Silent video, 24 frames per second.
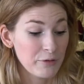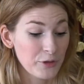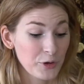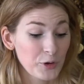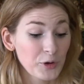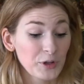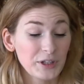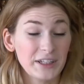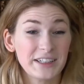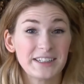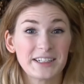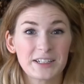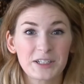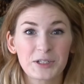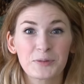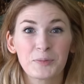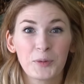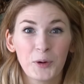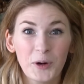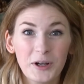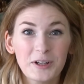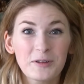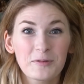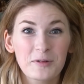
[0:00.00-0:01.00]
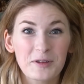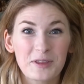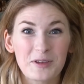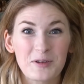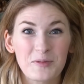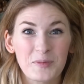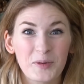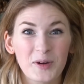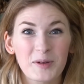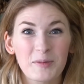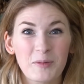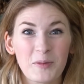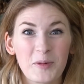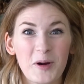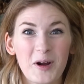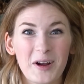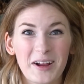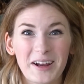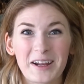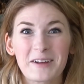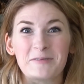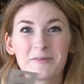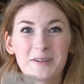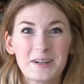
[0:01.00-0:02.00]
thoroughly disappointed with you, Prima
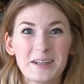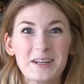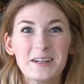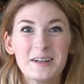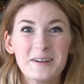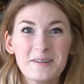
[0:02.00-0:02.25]
Marketing. What are you